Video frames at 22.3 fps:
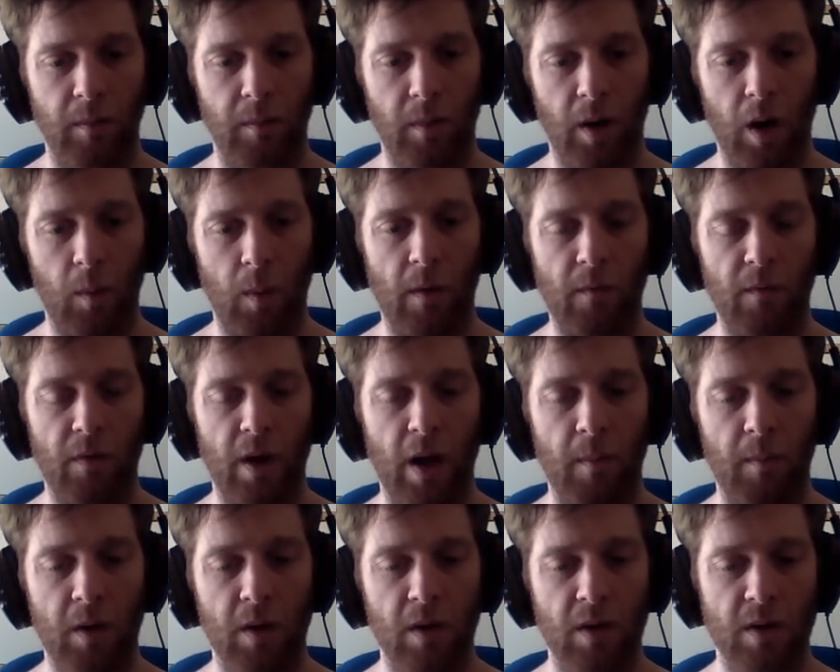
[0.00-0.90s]
I went for
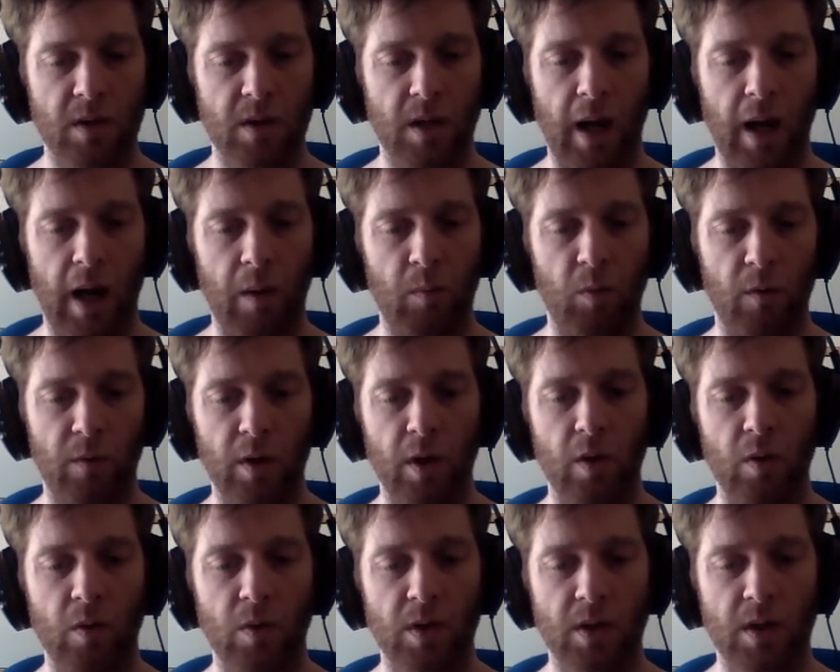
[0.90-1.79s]
them because they had
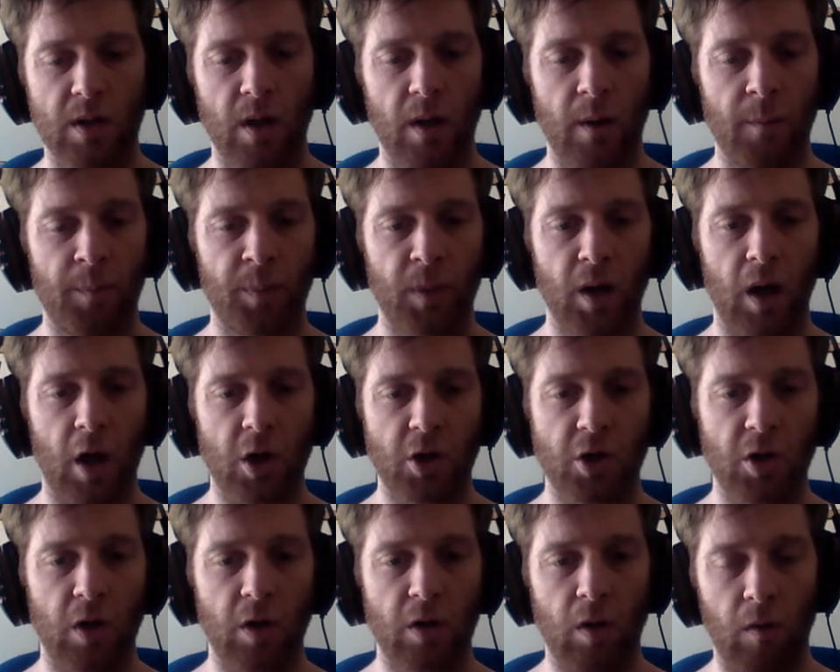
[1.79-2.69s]
reviews. I
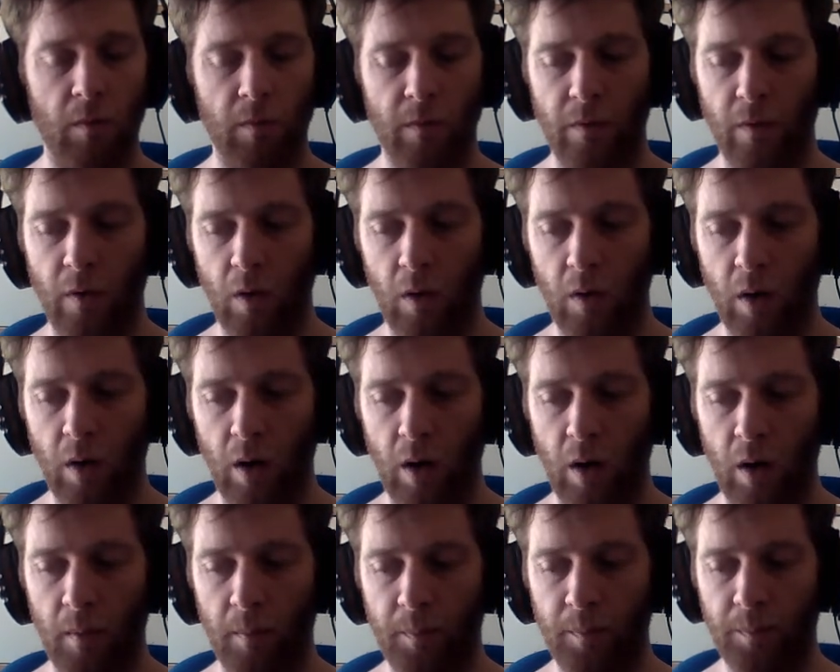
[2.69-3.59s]
should have gone
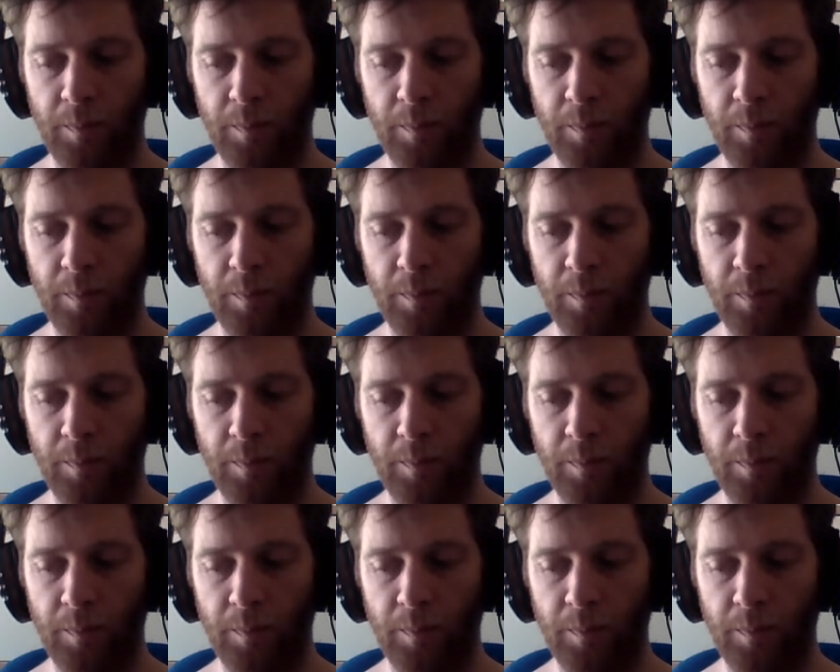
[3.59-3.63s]
for